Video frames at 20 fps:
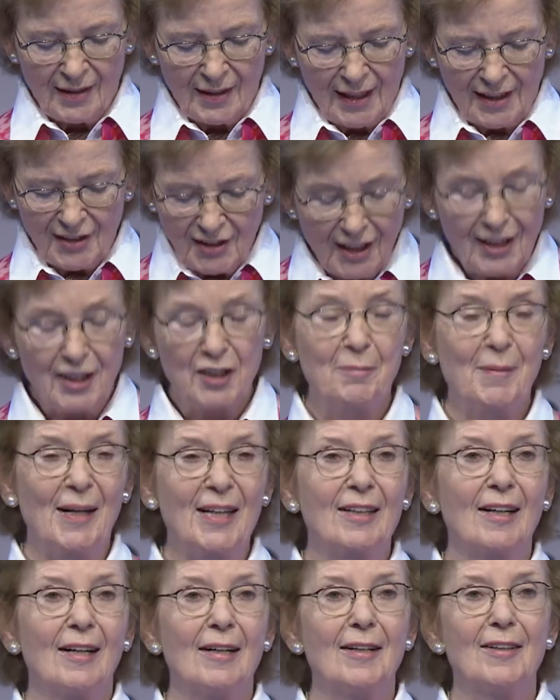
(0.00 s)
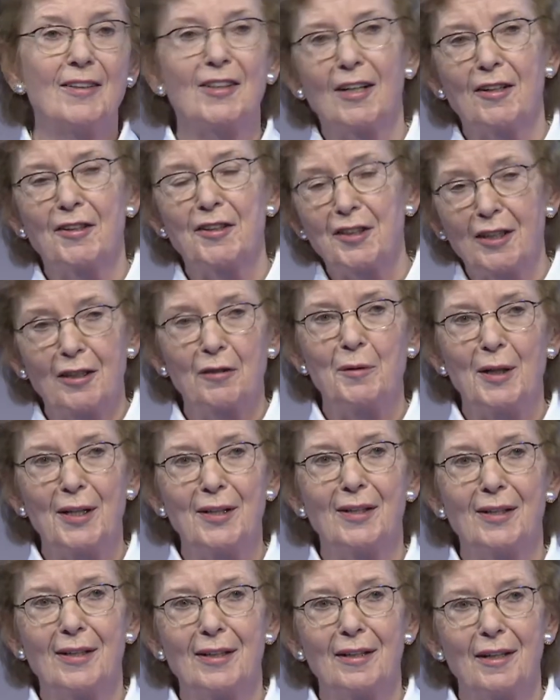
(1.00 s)
I take as my guide Article
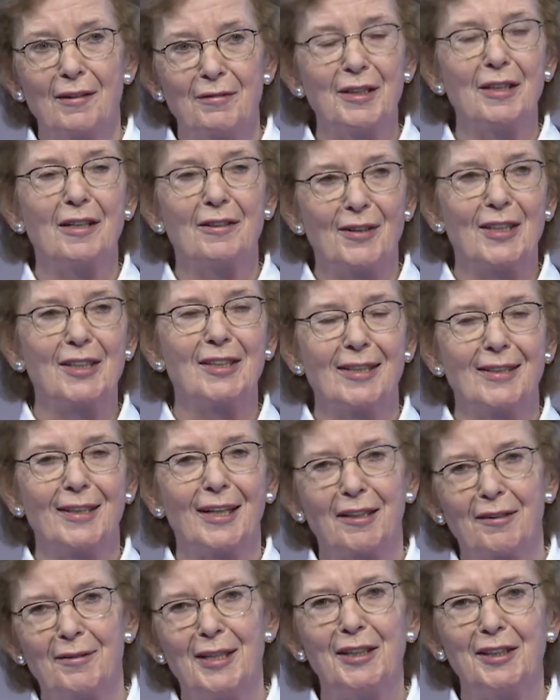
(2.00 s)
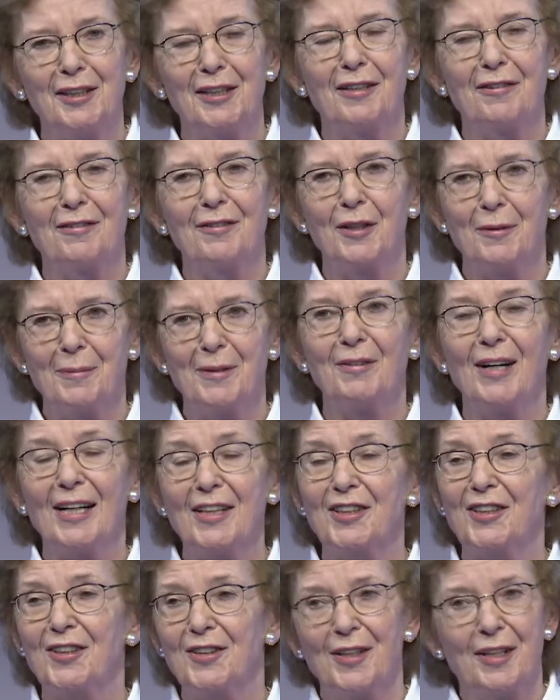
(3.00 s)
1 of the Universal Declaration of Human
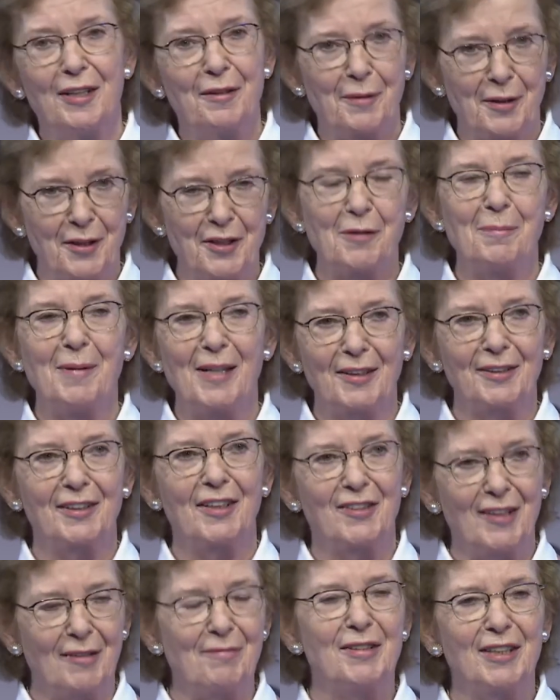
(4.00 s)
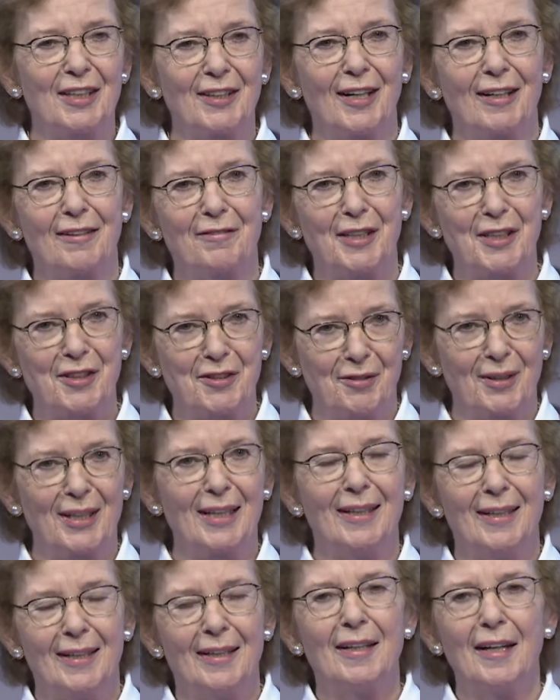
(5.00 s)
Rights. We're going to mark the 70th
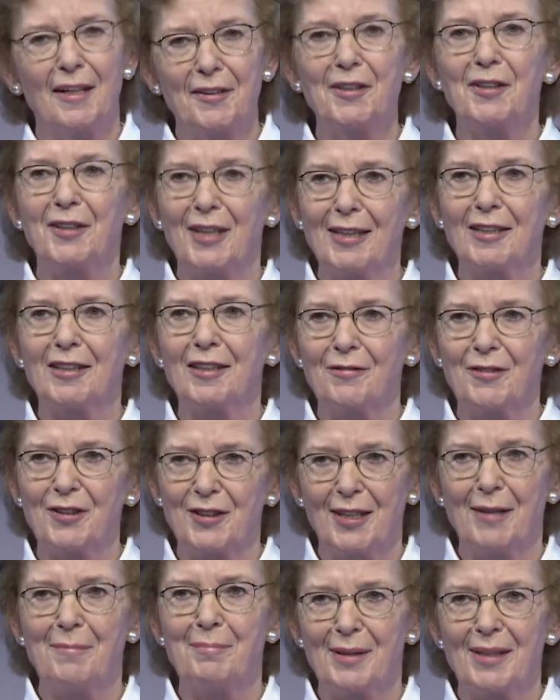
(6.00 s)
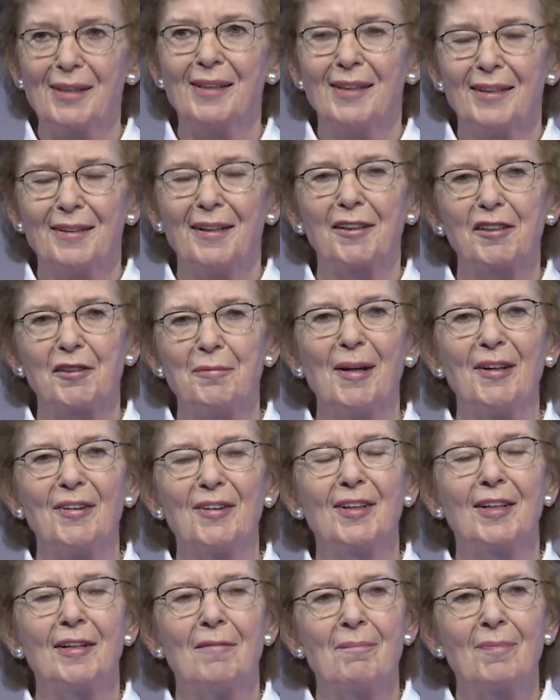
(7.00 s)
anniversary on the 10th of December next
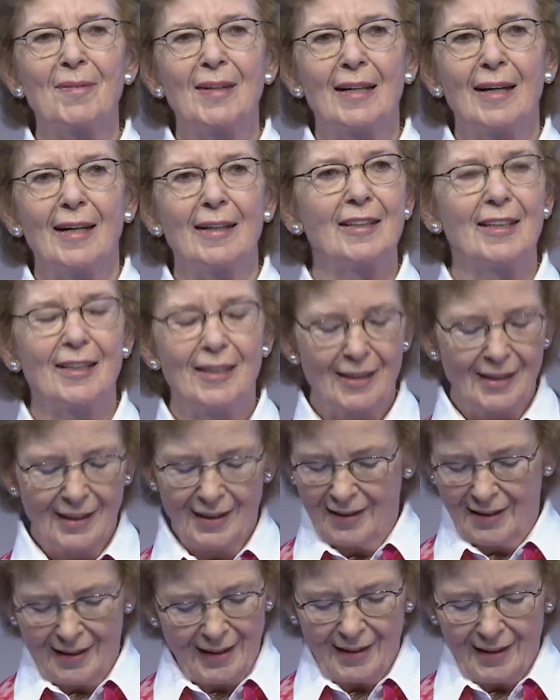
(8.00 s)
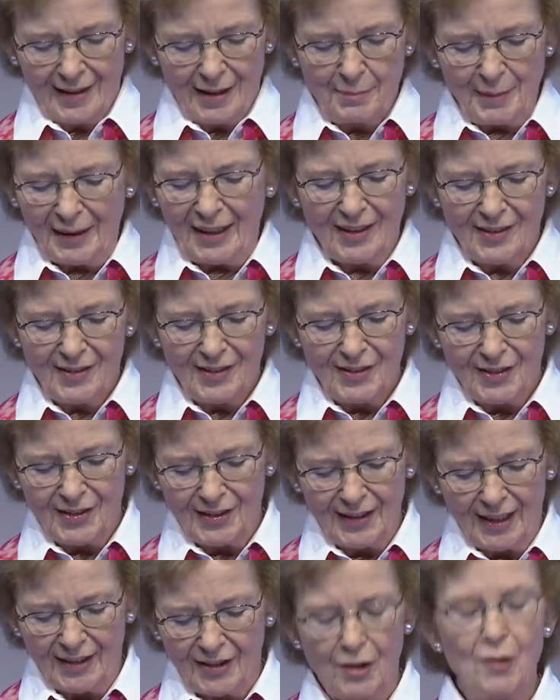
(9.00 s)
month. And it
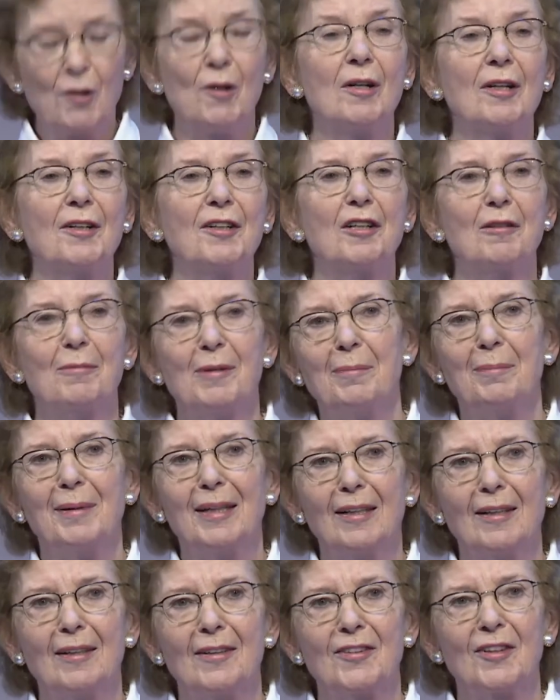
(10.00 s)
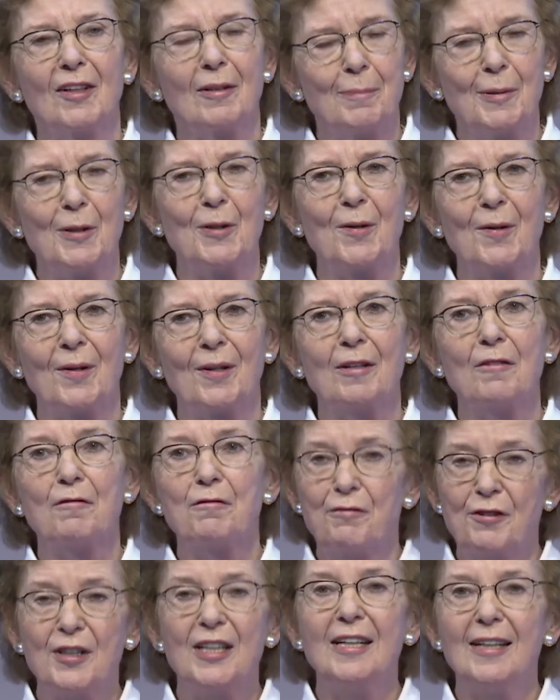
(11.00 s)
begins that all human beings are born
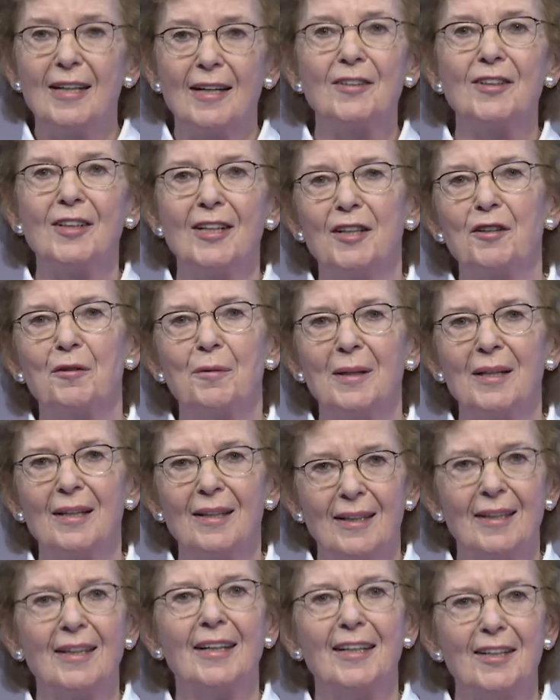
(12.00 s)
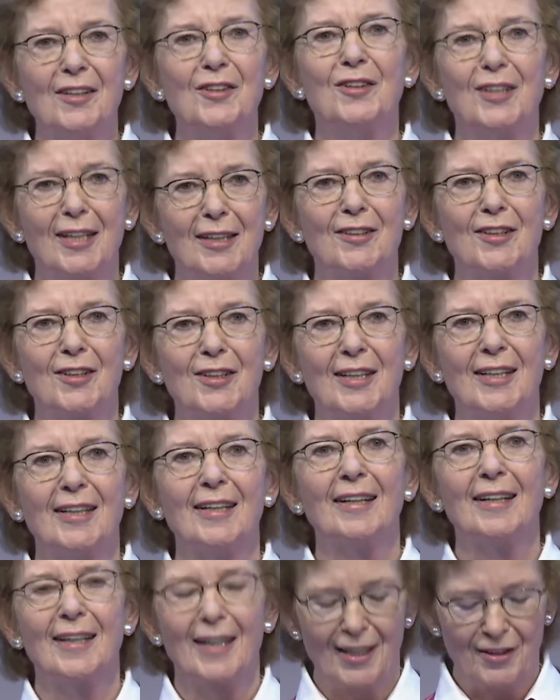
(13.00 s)
free and equal in dignity
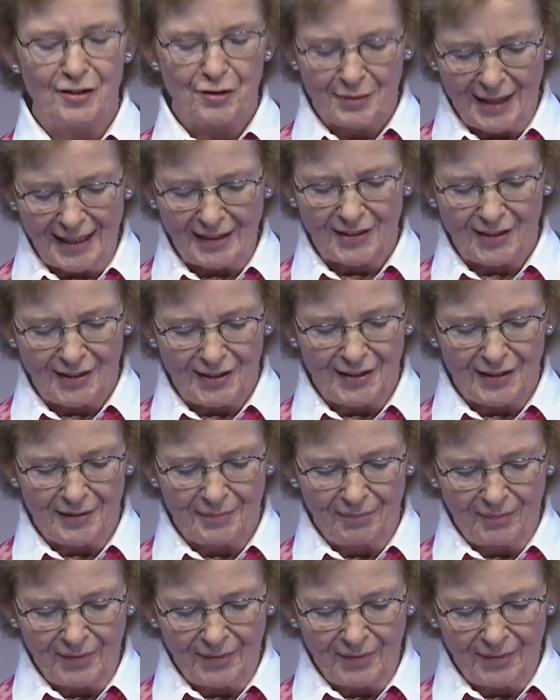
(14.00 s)
and rights.